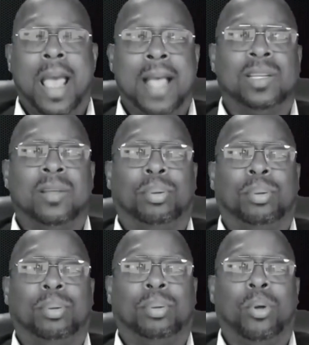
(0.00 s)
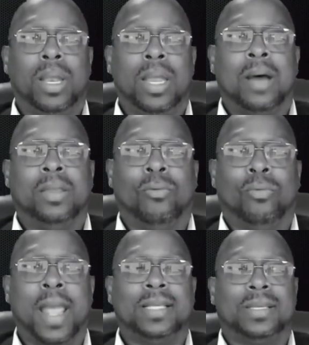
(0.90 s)
As an employee now, their
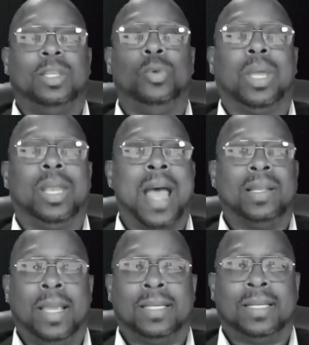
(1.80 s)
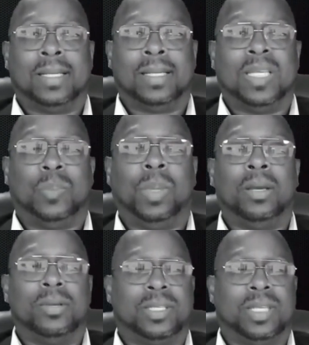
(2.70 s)
rights, you cannot basically speak or
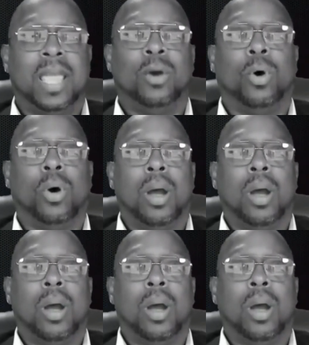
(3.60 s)
say or